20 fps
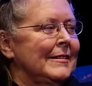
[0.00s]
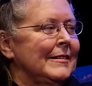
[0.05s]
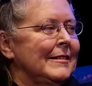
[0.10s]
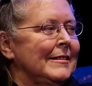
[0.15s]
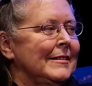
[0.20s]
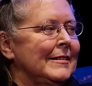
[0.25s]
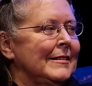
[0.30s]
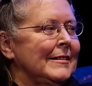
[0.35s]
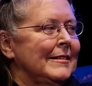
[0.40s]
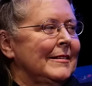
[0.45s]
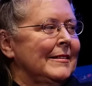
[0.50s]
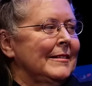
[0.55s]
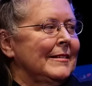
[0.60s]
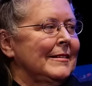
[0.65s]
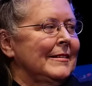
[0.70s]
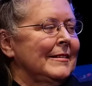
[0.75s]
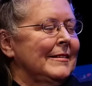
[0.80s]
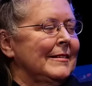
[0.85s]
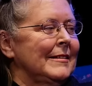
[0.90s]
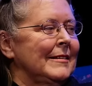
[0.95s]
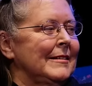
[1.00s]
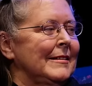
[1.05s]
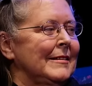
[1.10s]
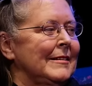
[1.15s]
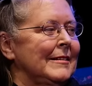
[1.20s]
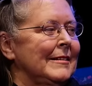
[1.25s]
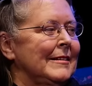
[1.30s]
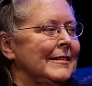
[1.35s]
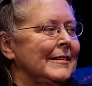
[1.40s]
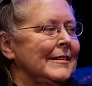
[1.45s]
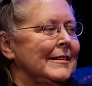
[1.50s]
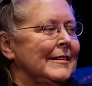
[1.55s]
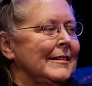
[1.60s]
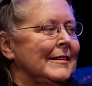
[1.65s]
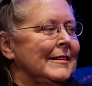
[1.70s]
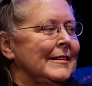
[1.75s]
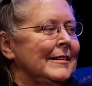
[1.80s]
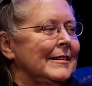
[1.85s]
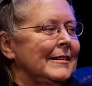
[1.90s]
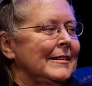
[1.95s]

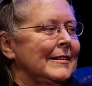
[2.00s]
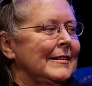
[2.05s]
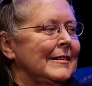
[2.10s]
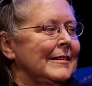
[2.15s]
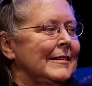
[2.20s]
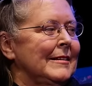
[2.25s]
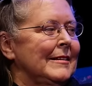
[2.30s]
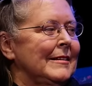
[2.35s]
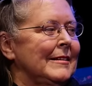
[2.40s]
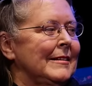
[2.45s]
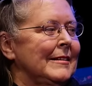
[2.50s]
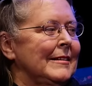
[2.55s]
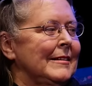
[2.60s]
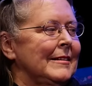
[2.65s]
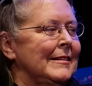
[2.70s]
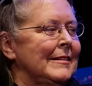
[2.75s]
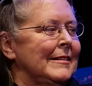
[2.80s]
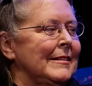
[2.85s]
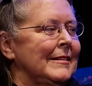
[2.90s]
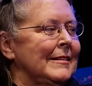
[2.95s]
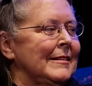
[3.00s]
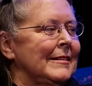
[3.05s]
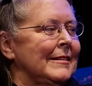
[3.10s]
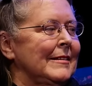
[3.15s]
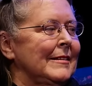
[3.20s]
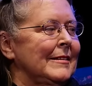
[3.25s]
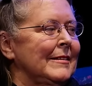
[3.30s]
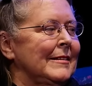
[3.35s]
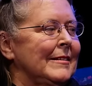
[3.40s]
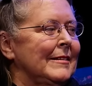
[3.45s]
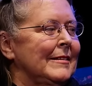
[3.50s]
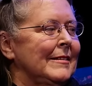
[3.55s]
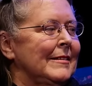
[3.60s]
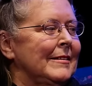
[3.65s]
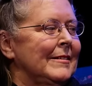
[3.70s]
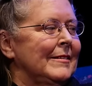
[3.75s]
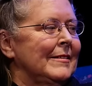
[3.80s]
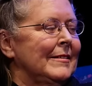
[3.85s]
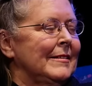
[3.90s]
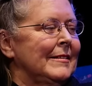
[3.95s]

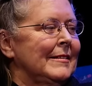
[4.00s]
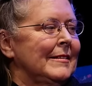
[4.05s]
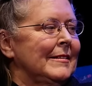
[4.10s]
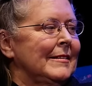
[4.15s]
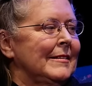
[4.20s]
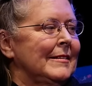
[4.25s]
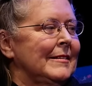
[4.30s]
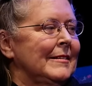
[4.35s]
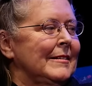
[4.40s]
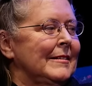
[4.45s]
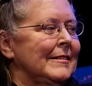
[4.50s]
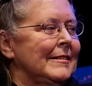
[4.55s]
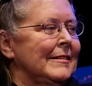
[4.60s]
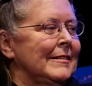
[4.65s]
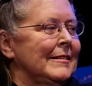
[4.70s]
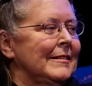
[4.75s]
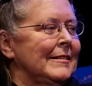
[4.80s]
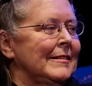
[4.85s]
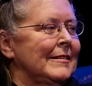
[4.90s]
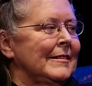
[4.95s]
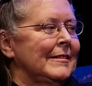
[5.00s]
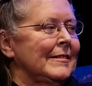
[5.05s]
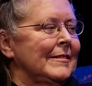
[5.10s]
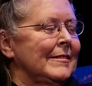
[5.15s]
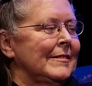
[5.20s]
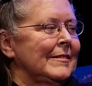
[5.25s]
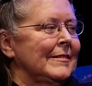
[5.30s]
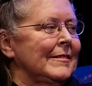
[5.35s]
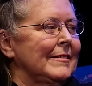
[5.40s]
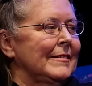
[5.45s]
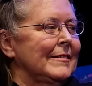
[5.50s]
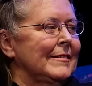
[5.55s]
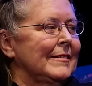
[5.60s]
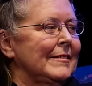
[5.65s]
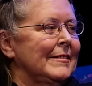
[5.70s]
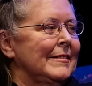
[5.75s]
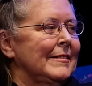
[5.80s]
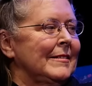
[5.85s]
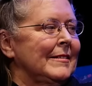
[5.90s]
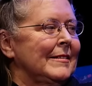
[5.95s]

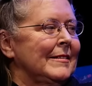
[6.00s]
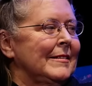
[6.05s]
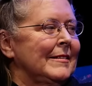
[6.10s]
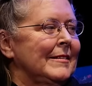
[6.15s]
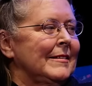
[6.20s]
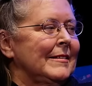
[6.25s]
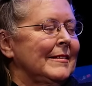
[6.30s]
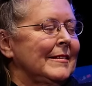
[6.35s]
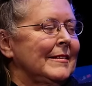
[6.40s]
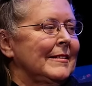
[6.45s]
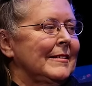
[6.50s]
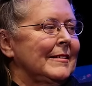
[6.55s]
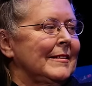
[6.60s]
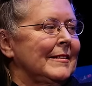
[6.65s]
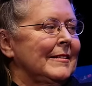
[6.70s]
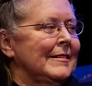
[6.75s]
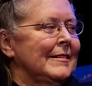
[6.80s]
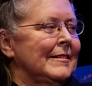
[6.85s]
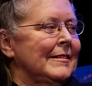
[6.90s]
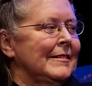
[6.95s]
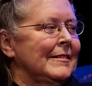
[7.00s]
The person shown says nothing.